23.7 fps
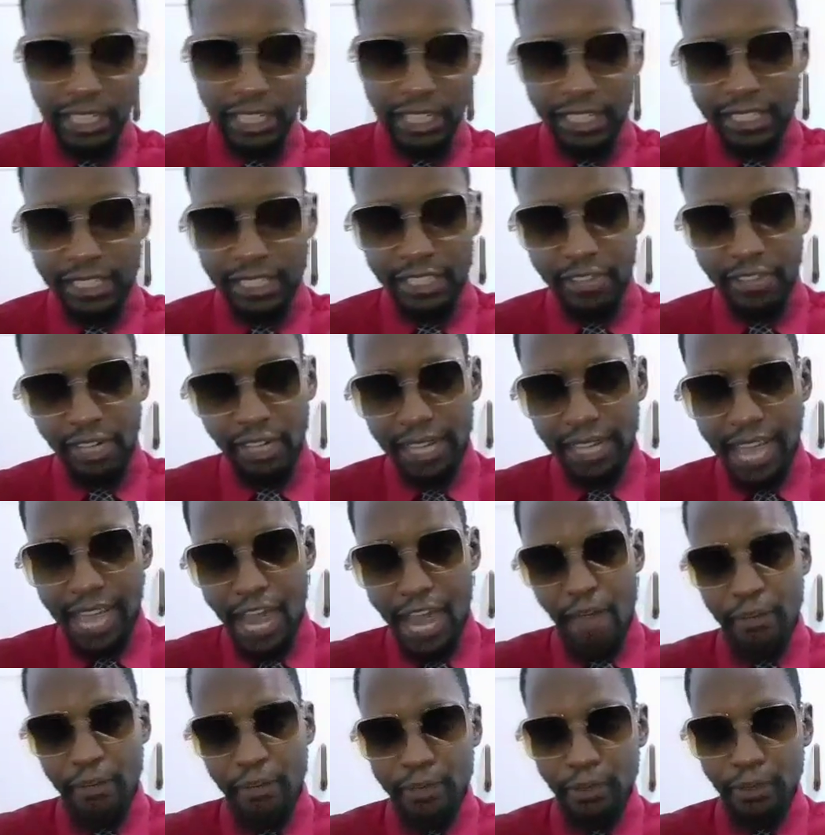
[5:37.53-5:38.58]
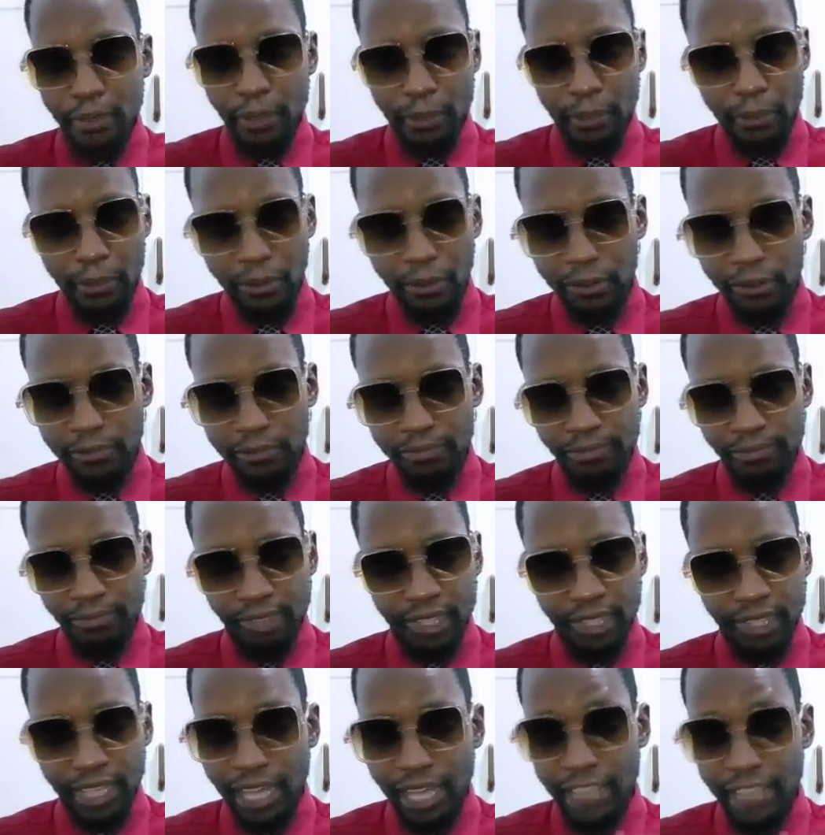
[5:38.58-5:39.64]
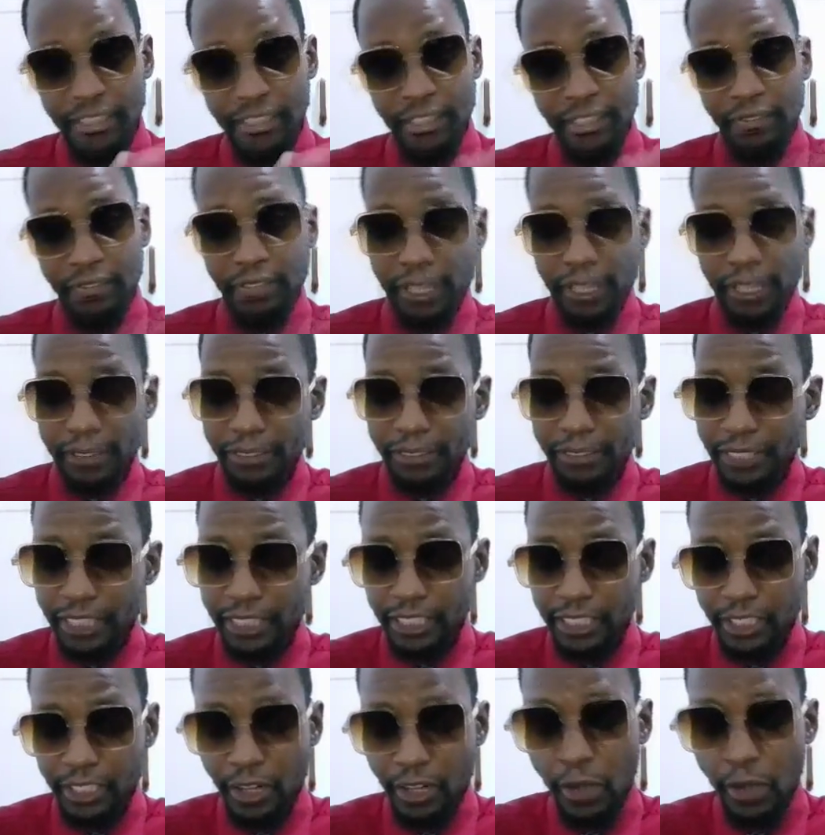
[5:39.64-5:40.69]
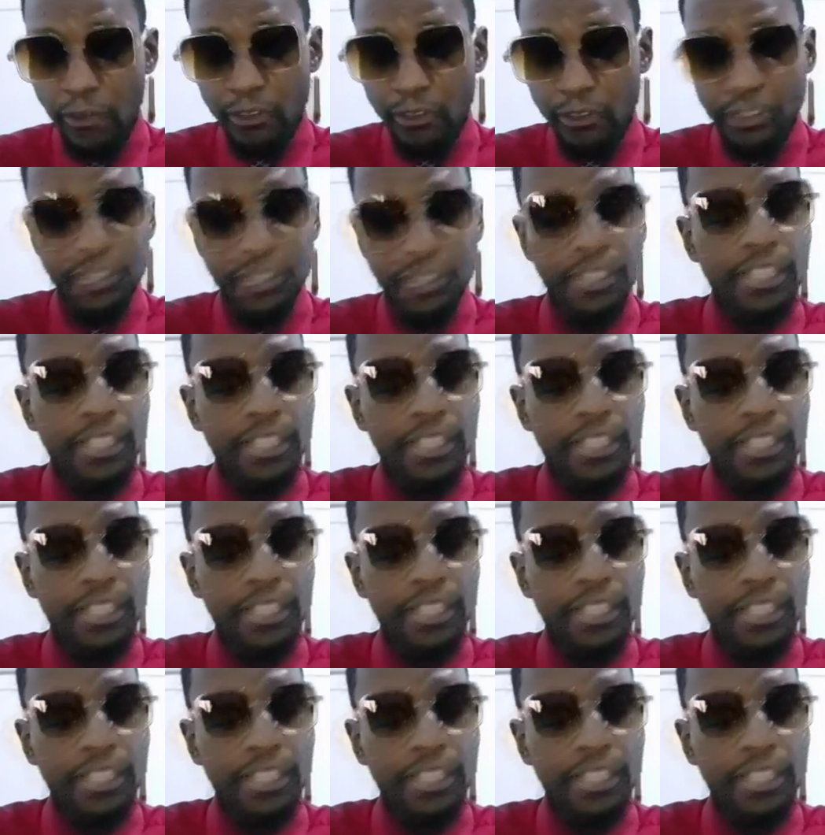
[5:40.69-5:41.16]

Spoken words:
literally helps people achieve their fitness goals.